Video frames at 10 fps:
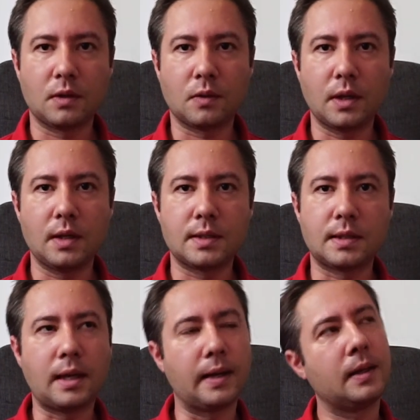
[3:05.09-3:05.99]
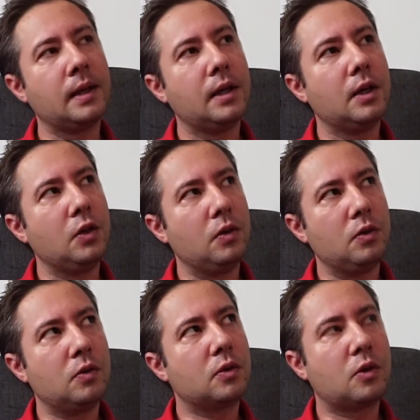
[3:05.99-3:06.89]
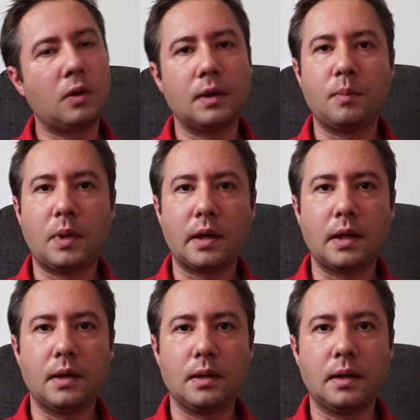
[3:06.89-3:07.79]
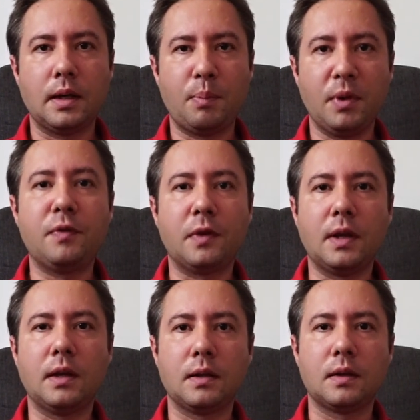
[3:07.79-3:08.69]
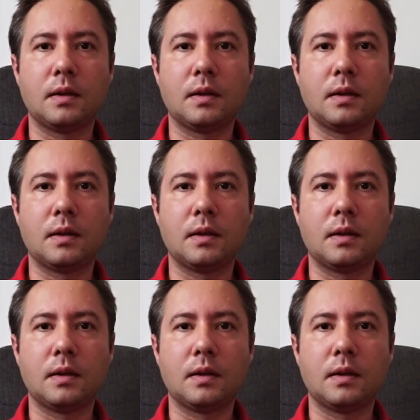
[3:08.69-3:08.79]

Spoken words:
Okay, it's like you could call it my epiphany.